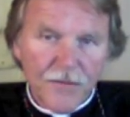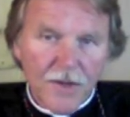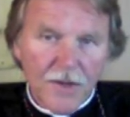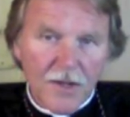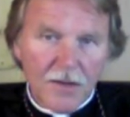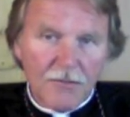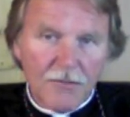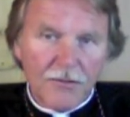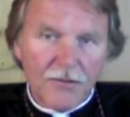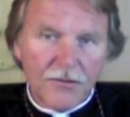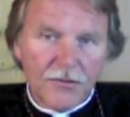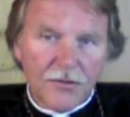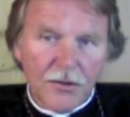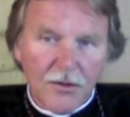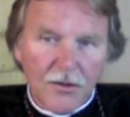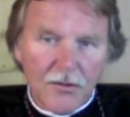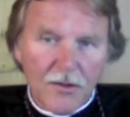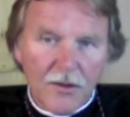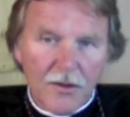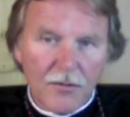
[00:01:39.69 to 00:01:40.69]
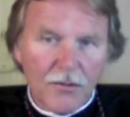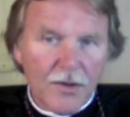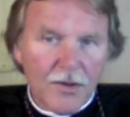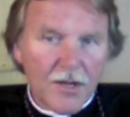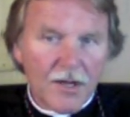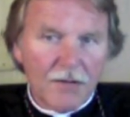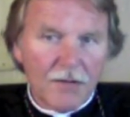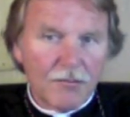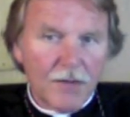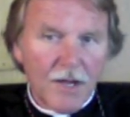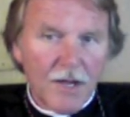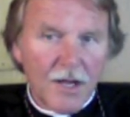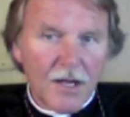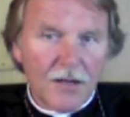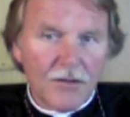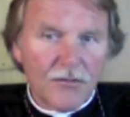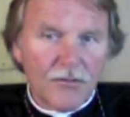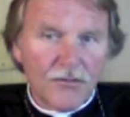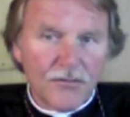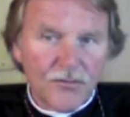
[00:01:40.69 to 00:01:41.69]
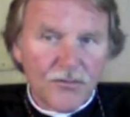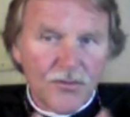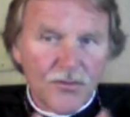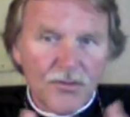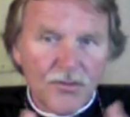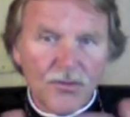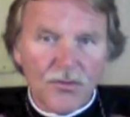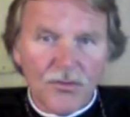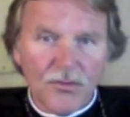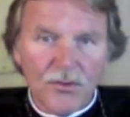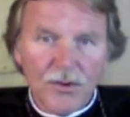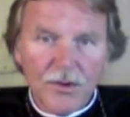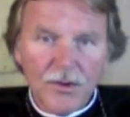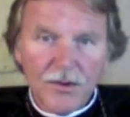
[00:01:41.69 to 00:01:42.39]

given so that we can make it through